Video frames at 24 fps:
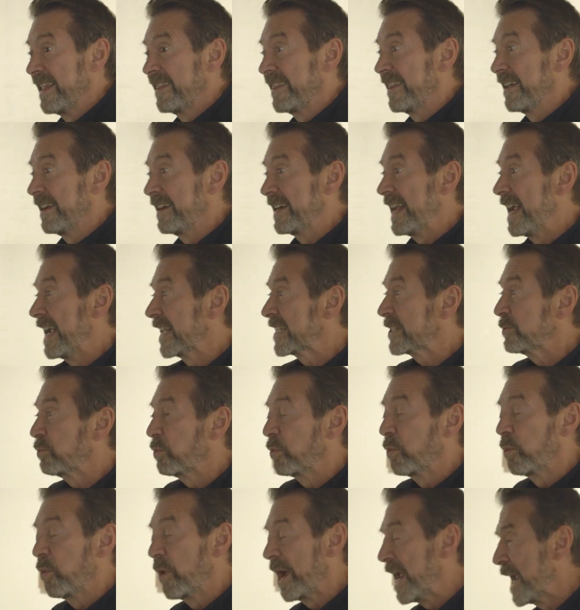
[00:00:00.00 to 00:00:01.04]
It's
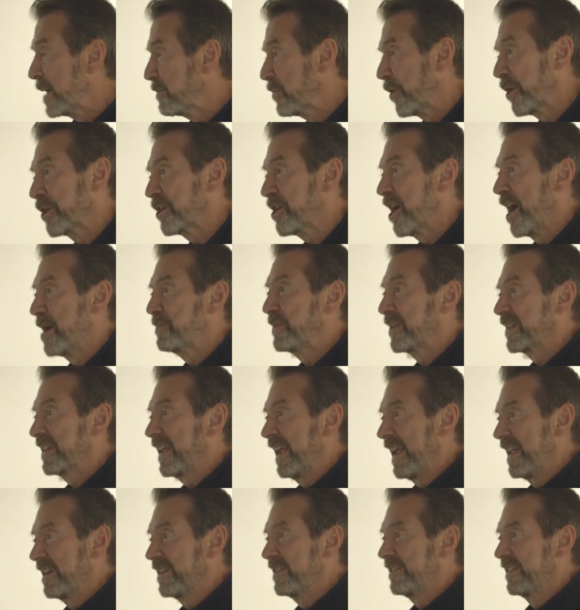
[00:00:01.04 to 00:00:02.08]
way more
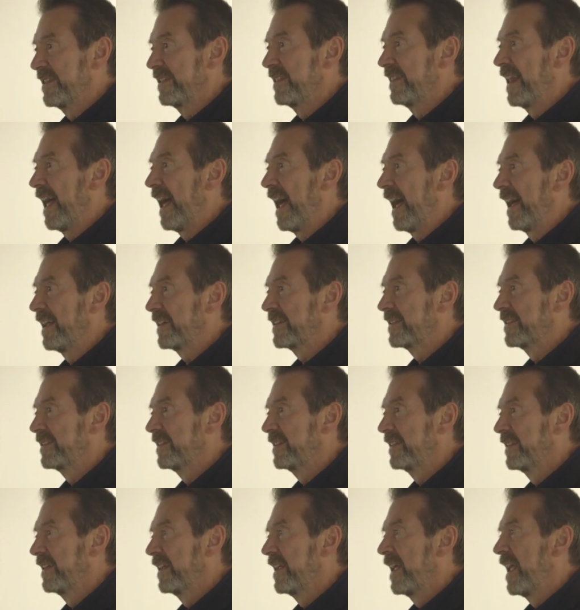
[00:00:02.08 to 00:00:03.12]
complicated than that.
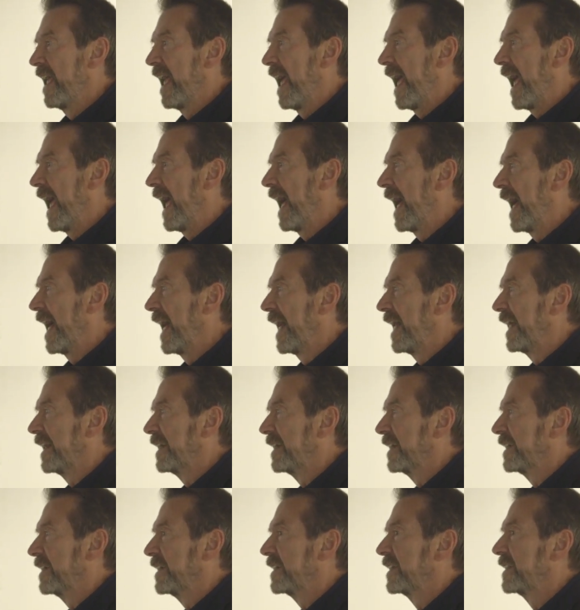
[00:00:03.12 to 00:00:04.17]

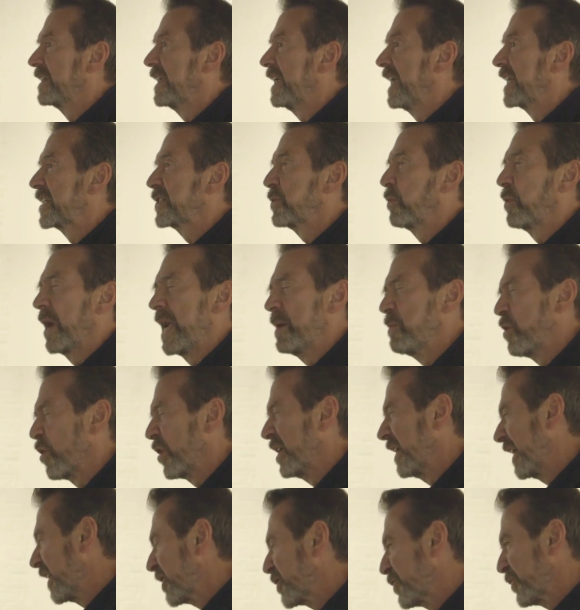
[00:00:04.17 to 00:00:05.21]
And it's way
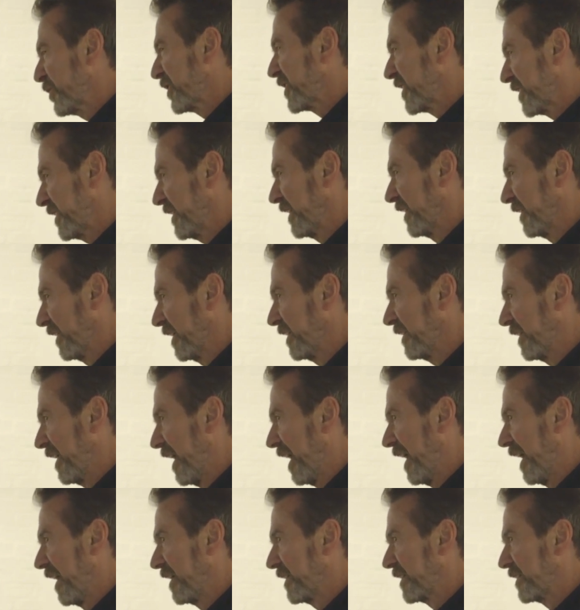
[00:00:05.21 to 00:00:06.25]
more interesting than
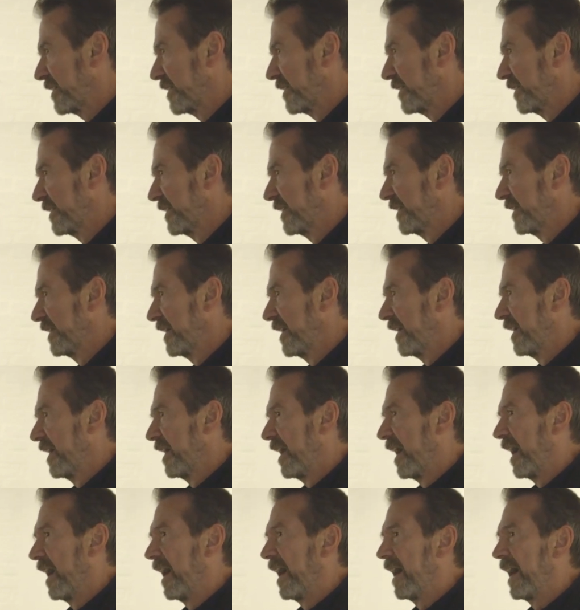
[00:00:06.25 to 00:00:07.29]
that.
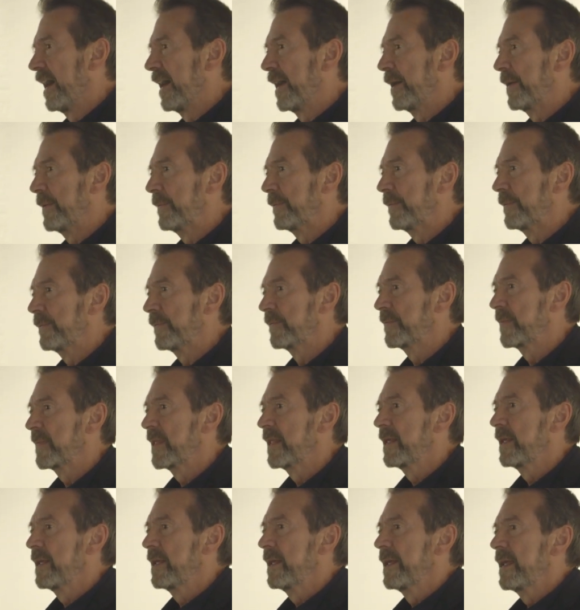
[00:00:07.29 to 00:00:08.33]
Um,
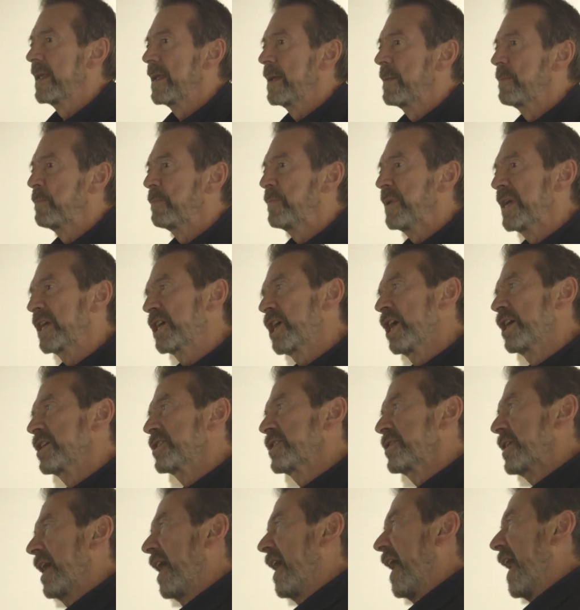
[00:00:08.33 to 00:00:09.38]

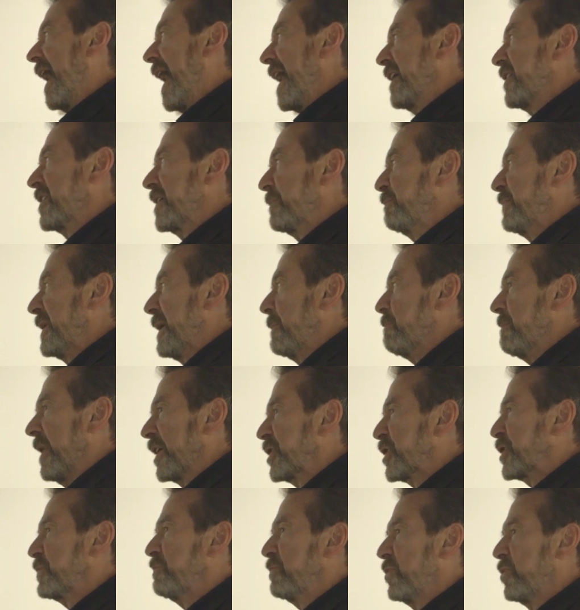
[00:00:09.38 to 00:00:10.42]
because I could be
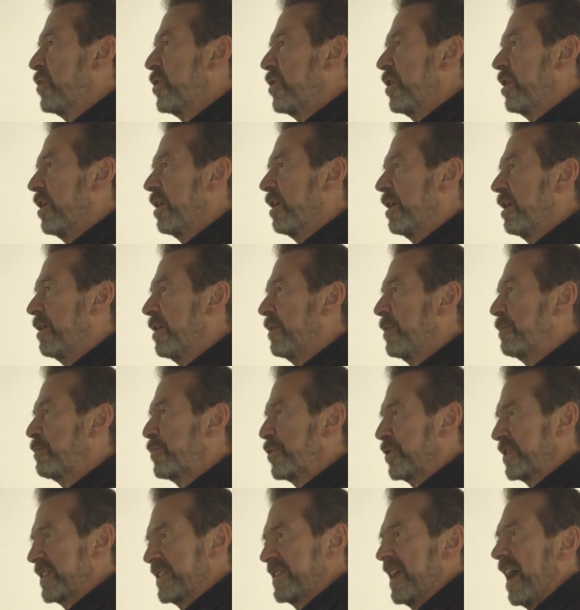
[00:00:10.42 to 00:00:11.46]
much more
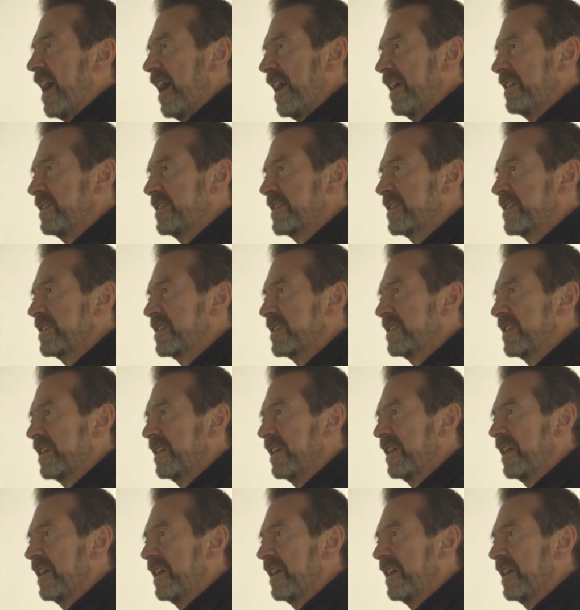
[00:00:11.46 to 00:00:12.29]
precise